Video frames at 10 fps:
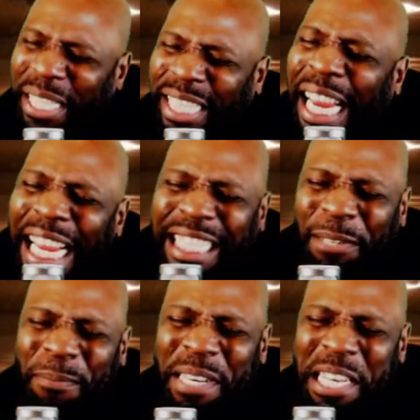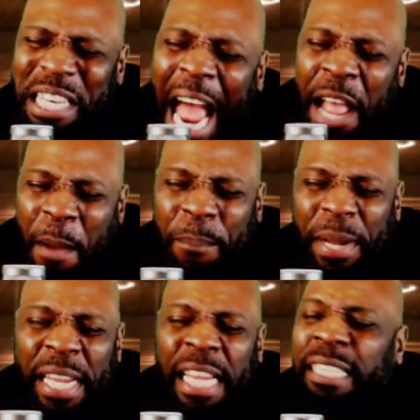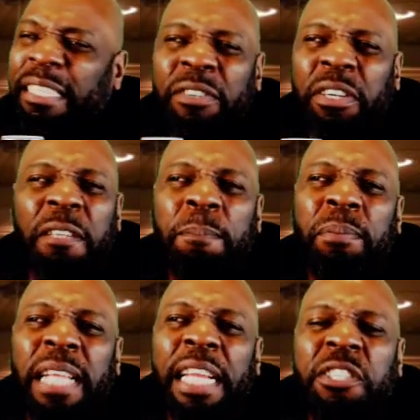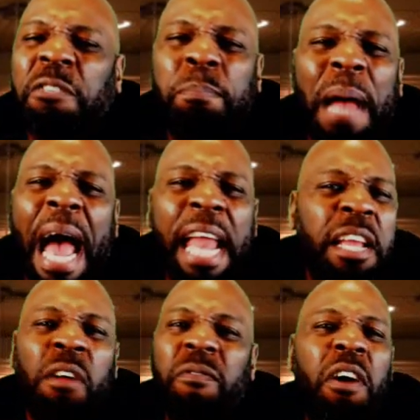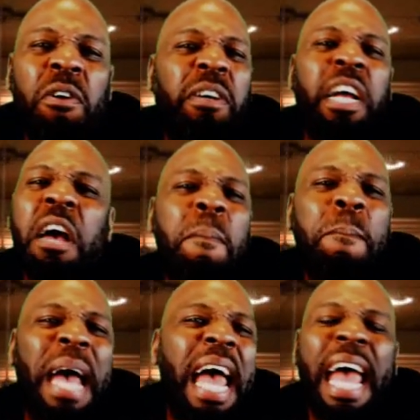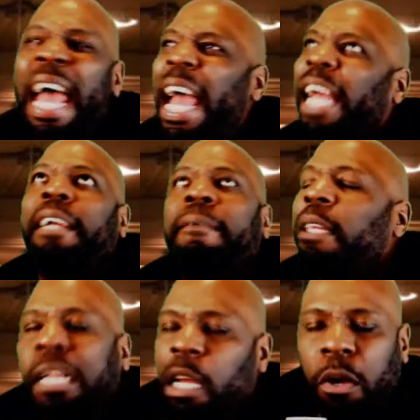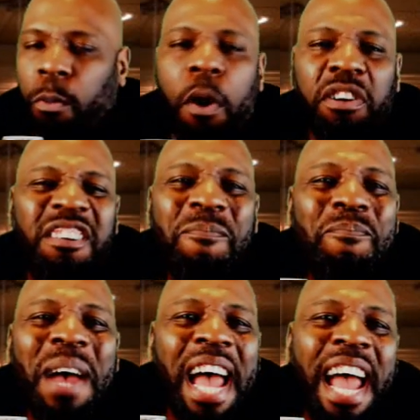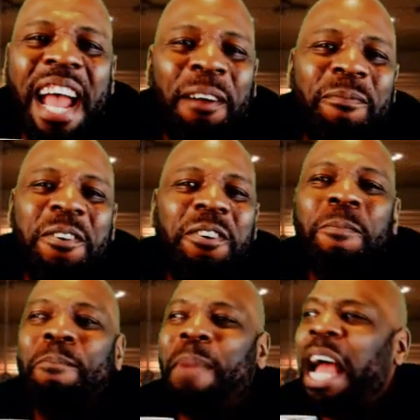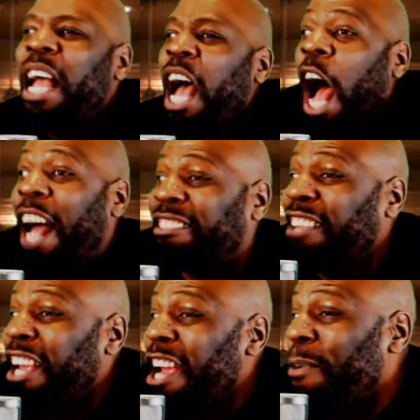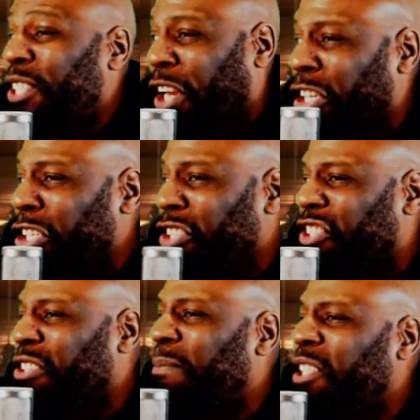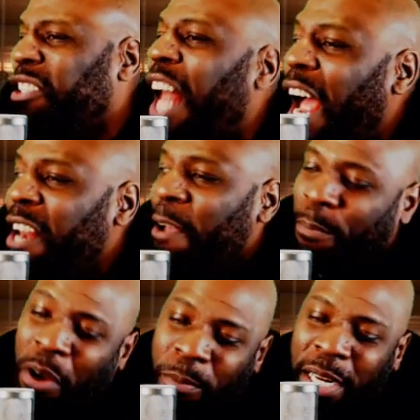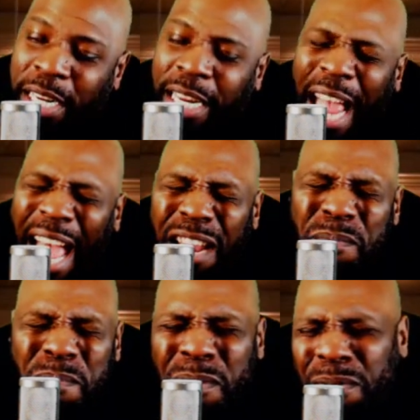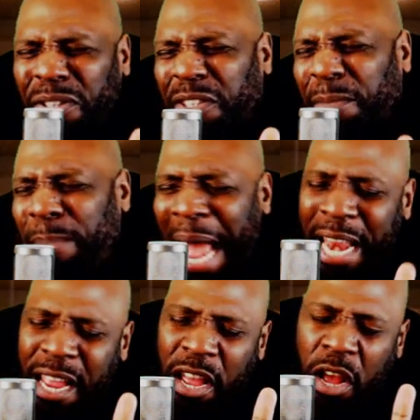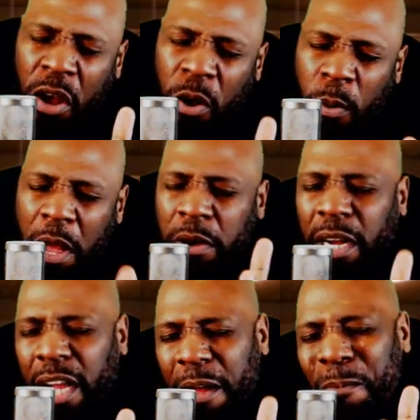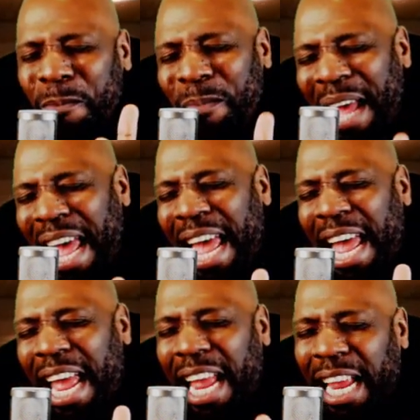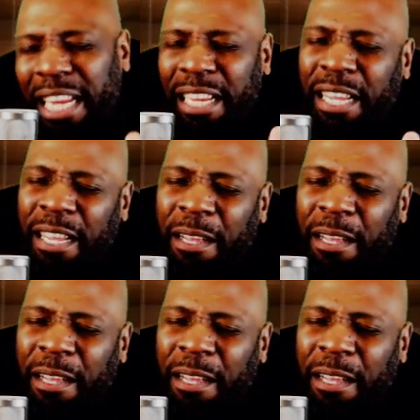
We tease him a lot. But he still can play the spot. Welcome back. Welcome back. Welcome back. I said we tease him a lot. But we got him on the spot. Welcome back.